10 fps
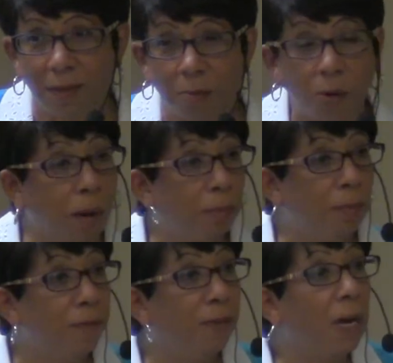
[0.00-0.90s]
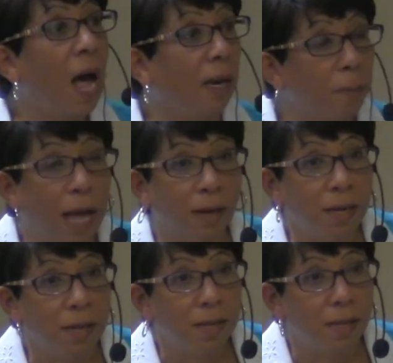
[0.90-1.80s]
probably forgot about
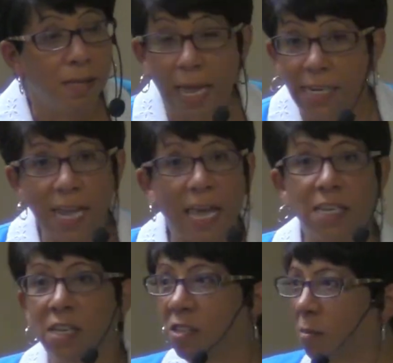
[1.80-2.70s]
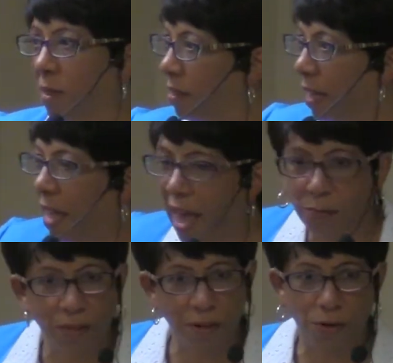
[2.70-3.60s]
the antagonism that they
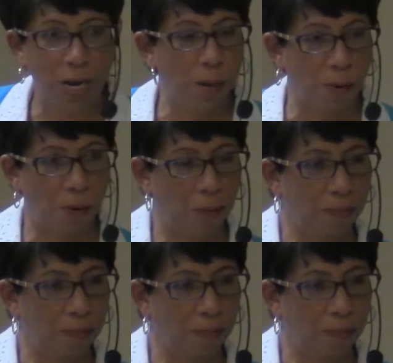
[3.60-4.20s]
had with their neighbor.